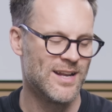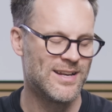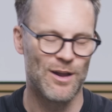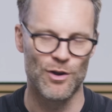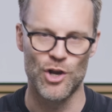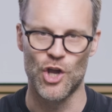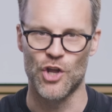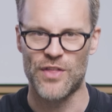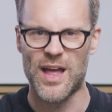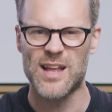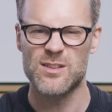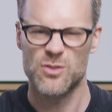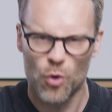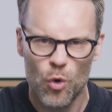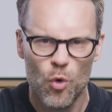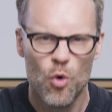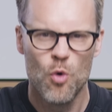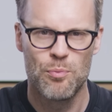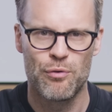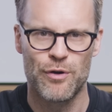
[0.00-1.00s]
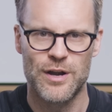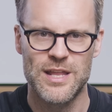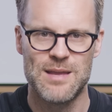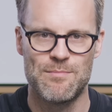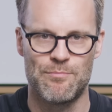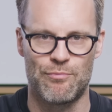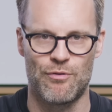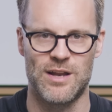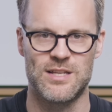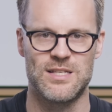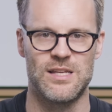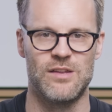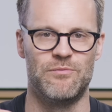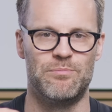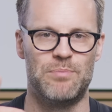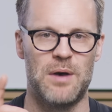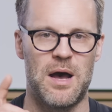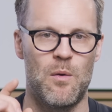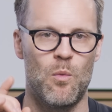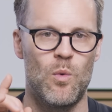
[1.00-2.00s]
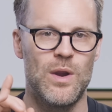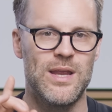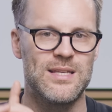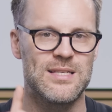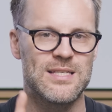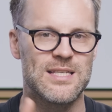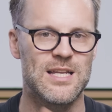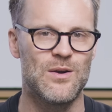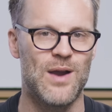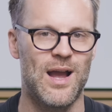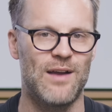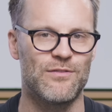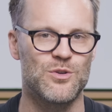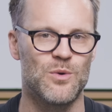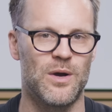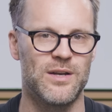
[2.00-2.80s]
Now look, that's all pretty impressive, but we still have to